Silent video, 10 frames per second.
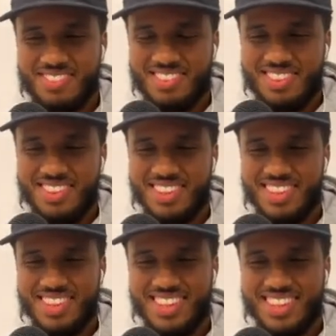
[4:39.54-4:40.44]
showed there's
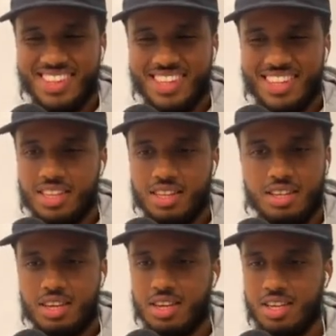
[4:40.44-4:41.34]
a there's a meme collection of
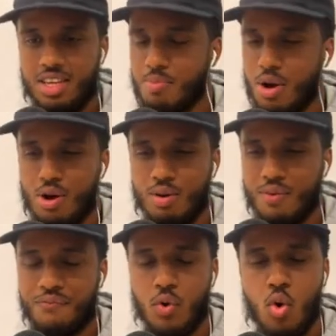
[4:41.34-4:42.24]
him just bro,
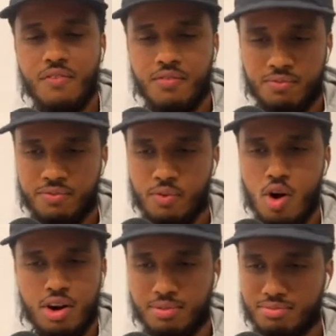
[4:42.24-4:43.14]
yeah. every,
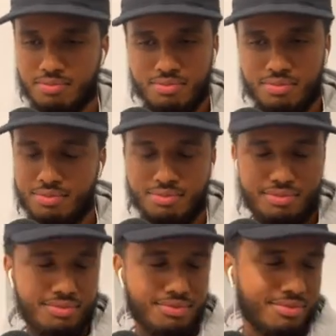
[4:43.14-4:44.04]
club,
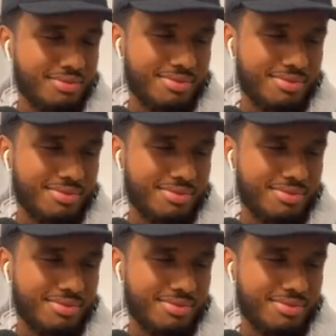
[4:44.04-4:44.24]
every club.